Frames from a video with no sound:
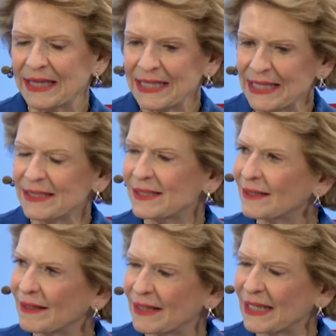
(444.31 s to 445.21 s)
these
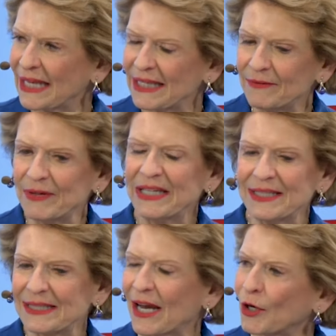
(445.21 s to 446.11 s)

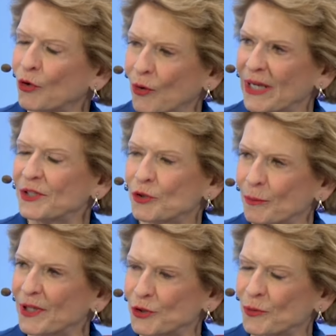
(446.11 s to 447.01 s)
EVs are going to
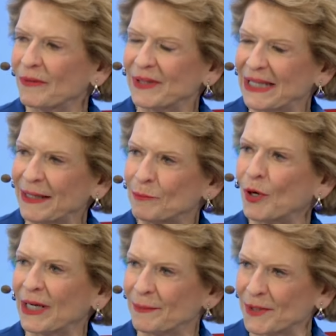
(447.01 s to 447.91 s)
be driven and
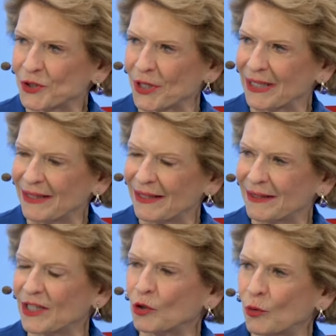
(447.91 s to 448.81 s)
bought in Michigan.
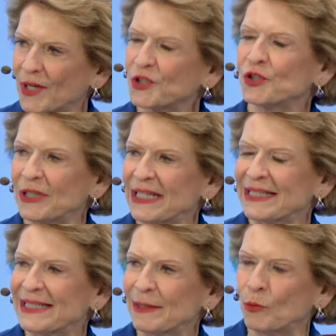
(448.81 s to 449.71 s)
The question
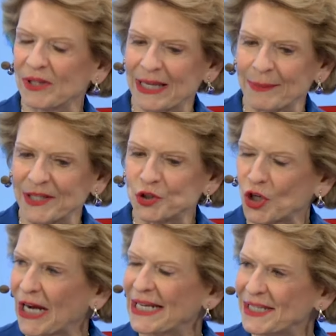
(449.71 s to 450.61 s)
is, will they be
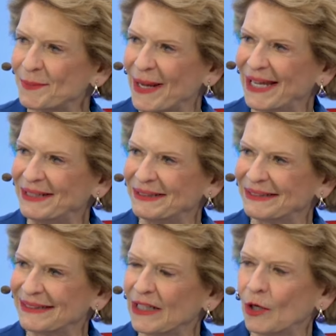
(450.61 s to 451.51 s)
Chinese-made
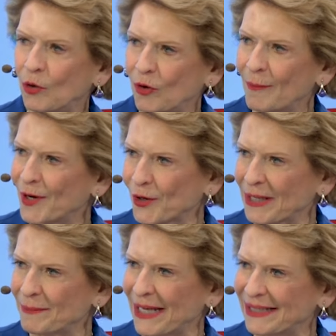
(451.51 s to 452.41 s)
or
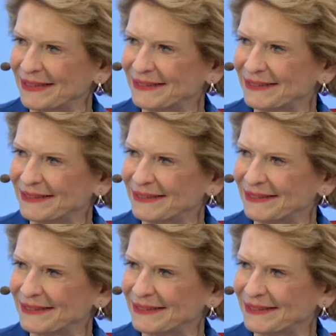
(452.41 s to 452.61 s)
American-made?